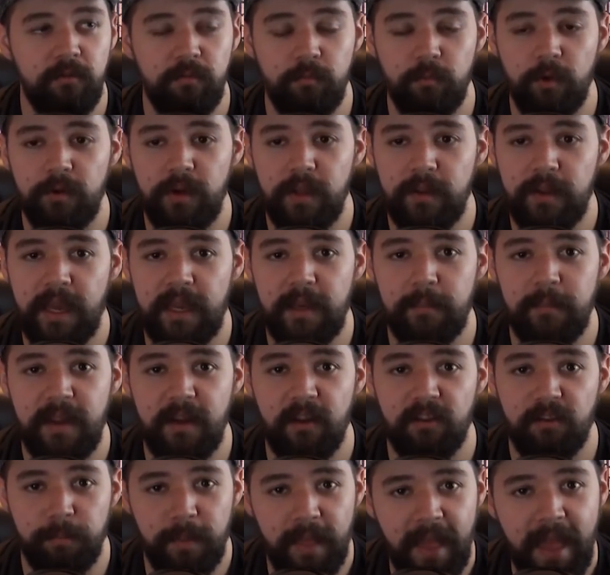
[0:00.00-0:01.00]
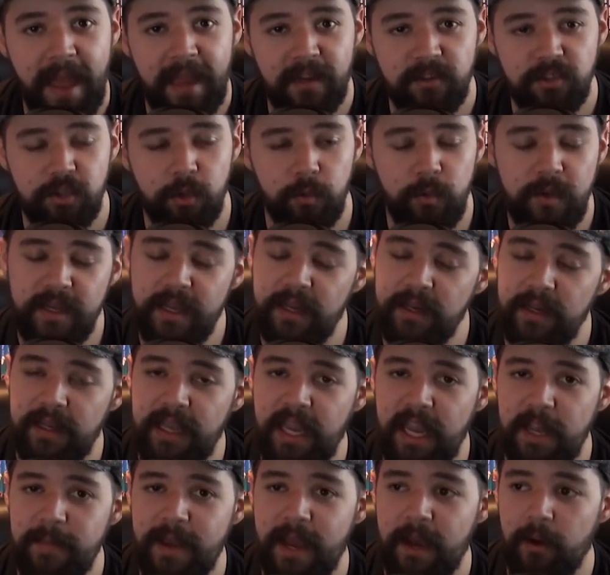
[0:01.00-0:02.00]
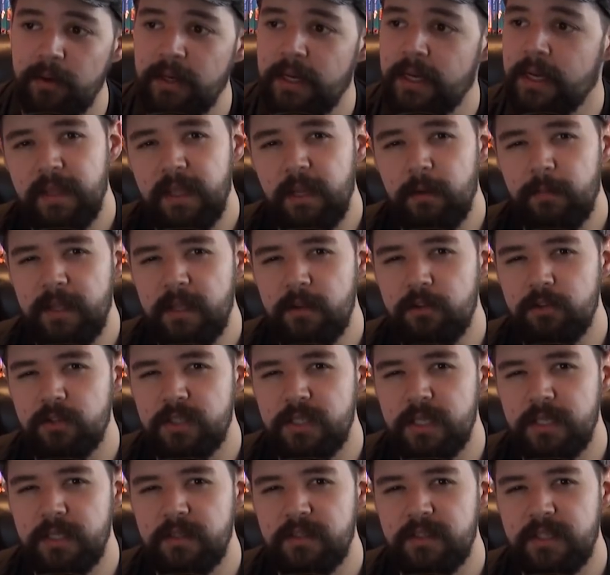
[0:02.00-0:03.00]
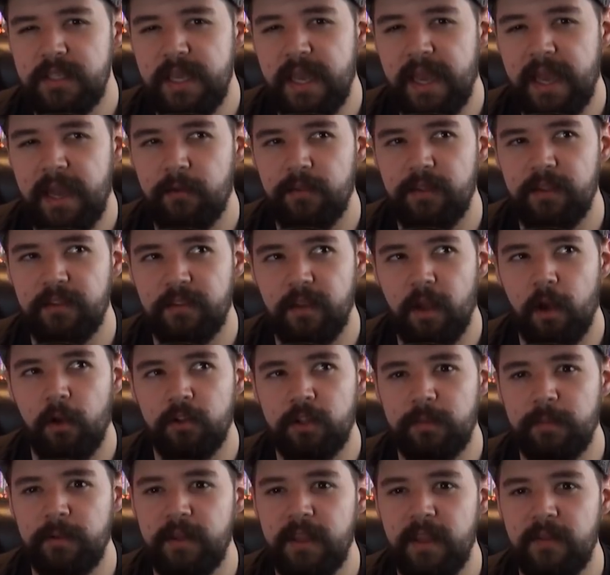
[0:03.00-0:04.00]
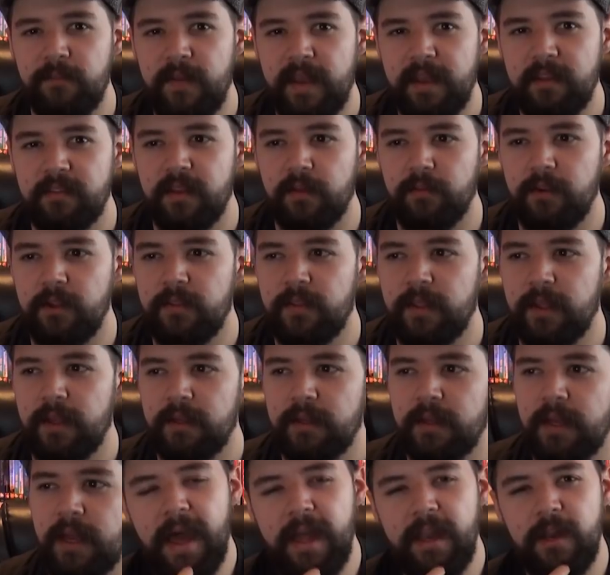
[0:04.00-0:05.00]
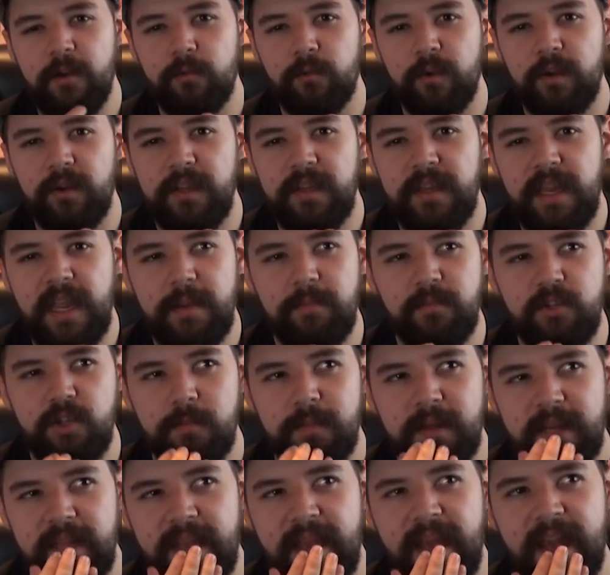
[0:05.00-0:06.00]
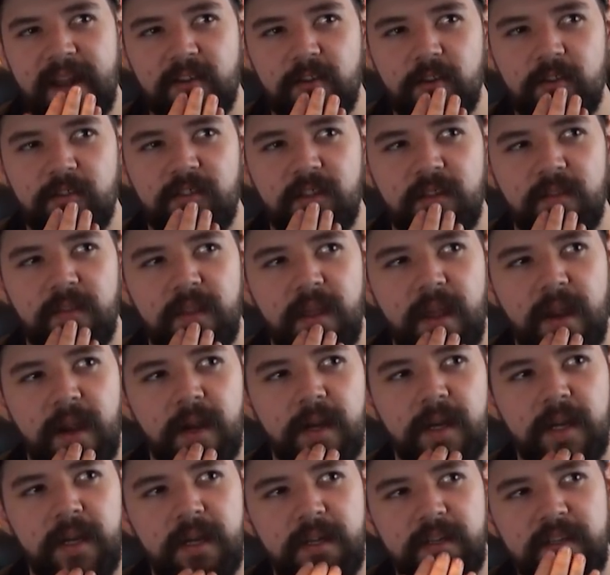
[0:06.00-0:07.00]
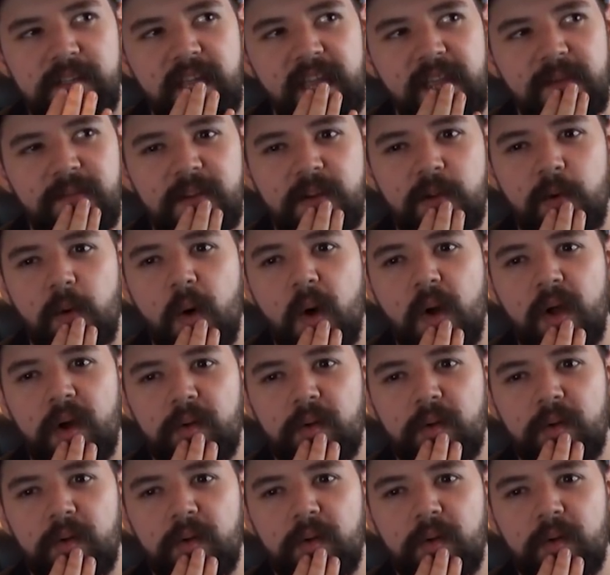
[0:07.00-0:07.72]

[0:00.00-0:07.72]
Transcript: really kind of made a splash the weekend it came out. It'll be interesting to see how this ultimately affects everything. I didn't really name too many actors in there. David is